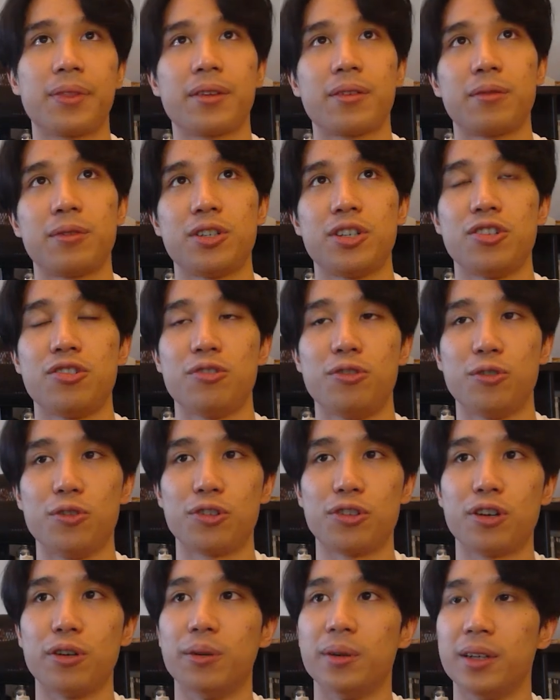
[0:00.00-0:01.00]
which is you just
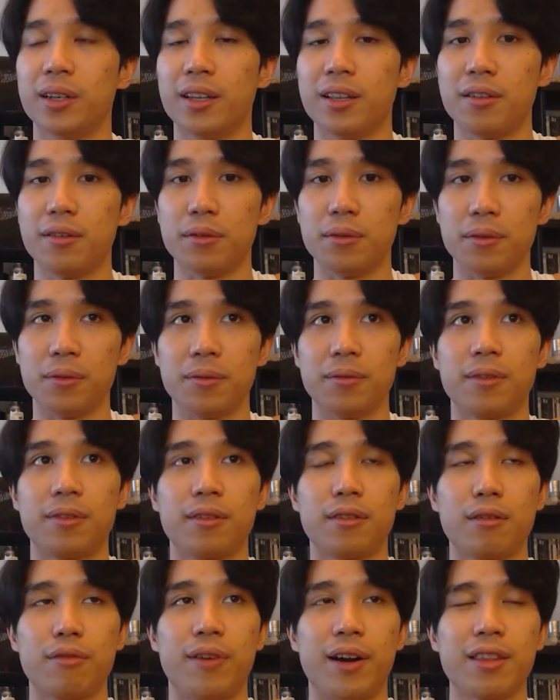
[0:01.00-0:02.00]
go in and you
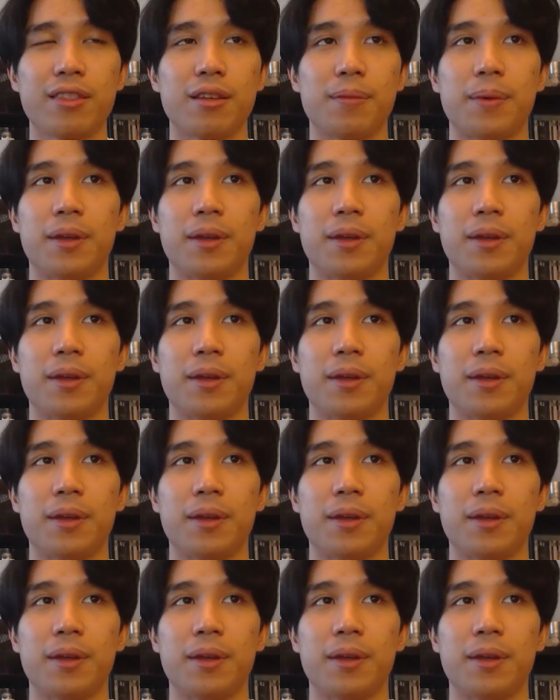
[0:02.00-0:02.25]
fight them.